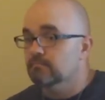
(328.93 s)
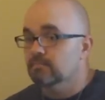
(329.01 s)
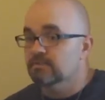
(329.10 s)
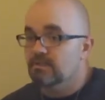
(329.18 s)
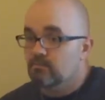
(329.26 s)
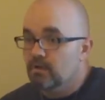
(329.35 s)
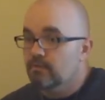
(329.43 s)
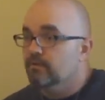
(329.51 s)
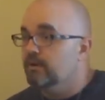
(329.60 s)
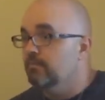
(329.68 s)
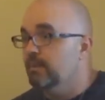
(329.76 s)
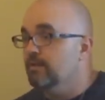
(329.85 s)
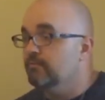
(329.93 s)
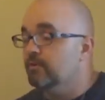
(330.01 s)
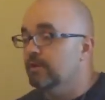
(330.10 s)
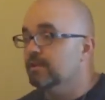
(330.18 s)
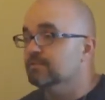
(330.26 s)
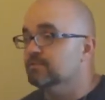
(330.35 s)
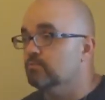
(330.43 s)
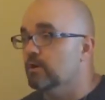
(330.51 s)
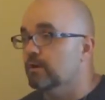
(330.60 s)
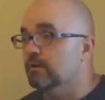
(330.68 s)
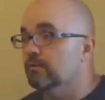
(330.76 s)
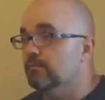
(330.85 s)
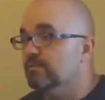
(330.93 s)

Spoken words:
It's like, well, if you're getting paid for it, yes, it's work.